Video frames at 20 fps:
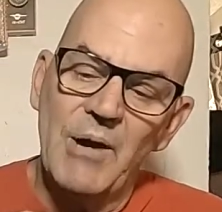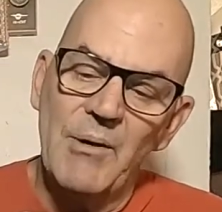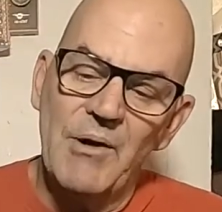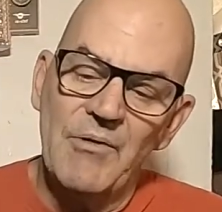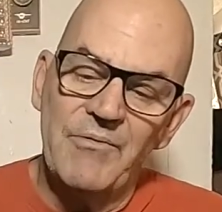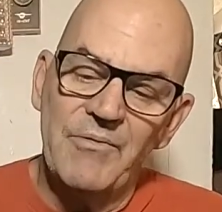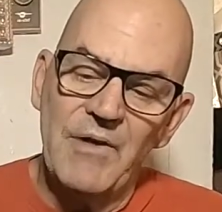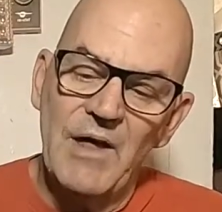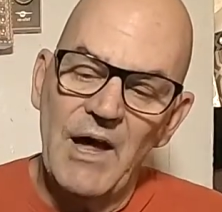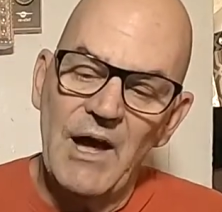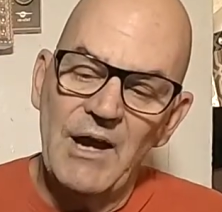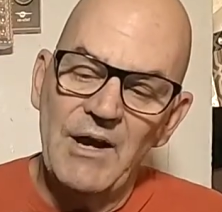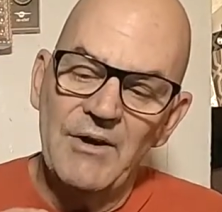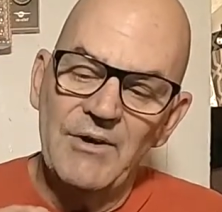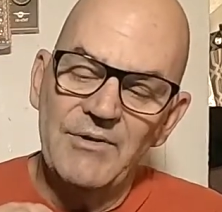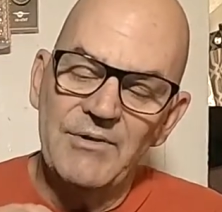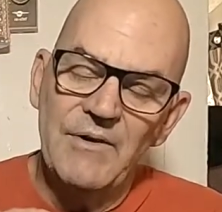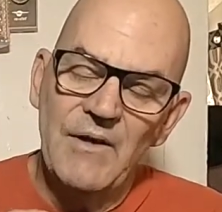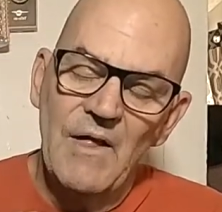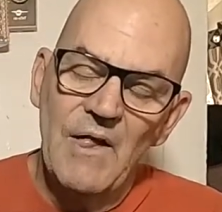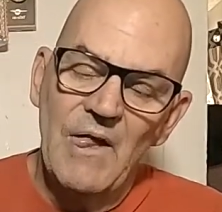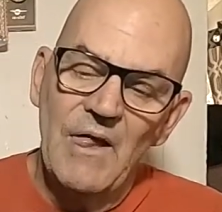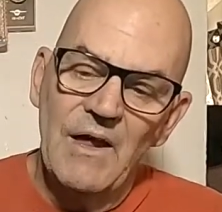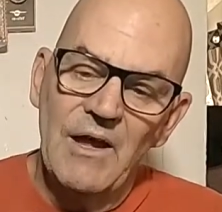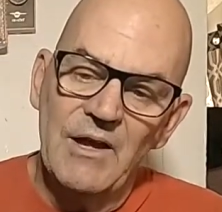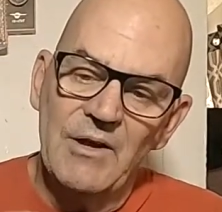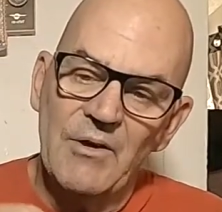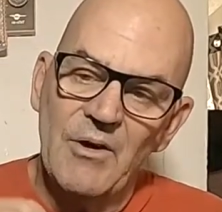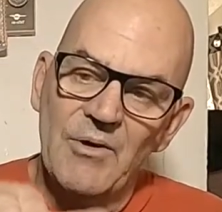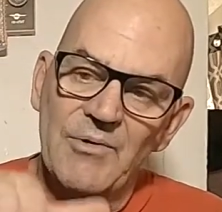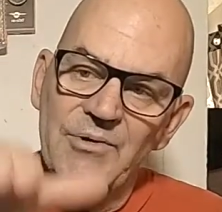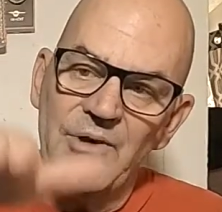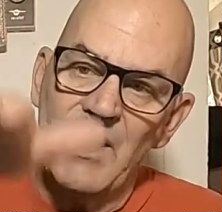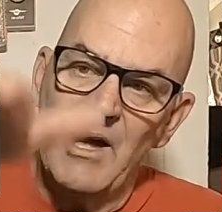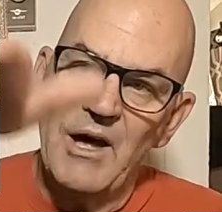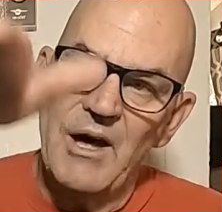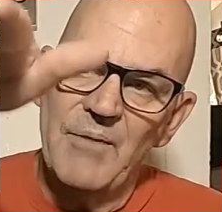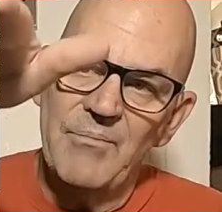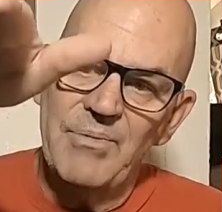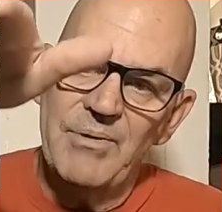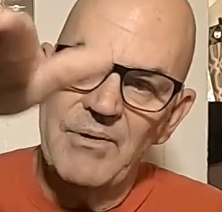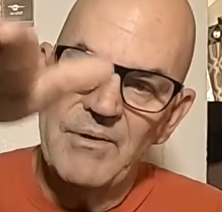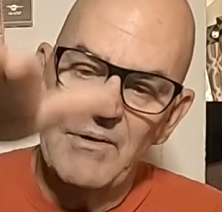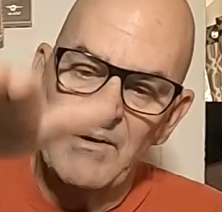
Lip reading: about flyers, it goes up,